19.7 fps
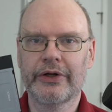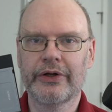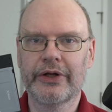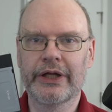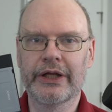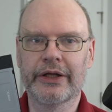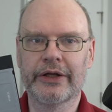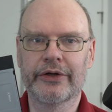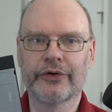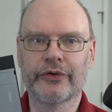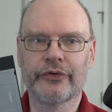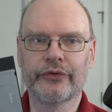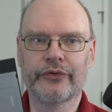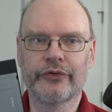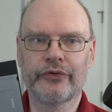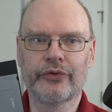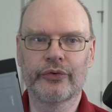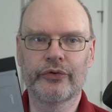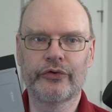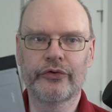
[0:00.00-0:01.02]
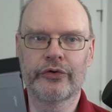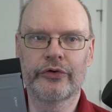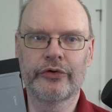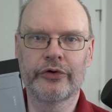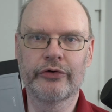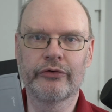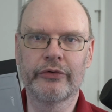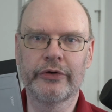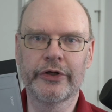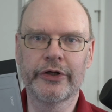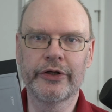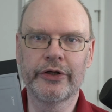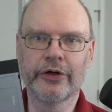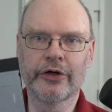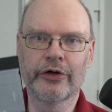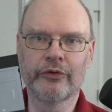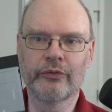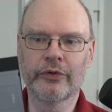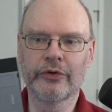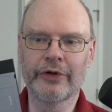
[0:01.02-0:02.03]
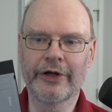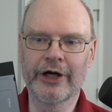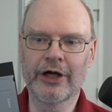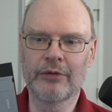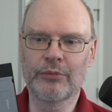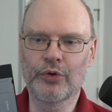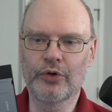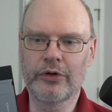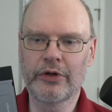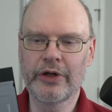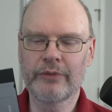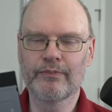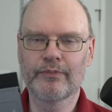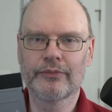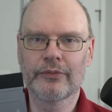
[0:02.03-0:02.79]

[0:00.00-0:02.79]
and to a certain degree unreliable.